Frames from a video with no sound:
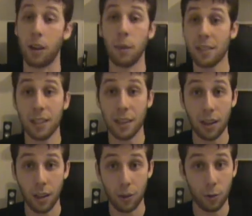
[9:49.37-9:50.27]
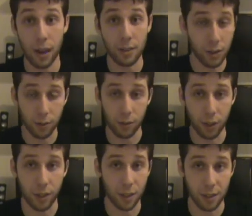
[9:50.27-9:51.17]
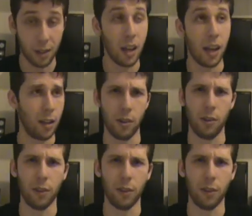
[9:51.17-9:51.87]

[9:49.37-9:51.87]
I'm not saying that other crowds aren't good, because you know,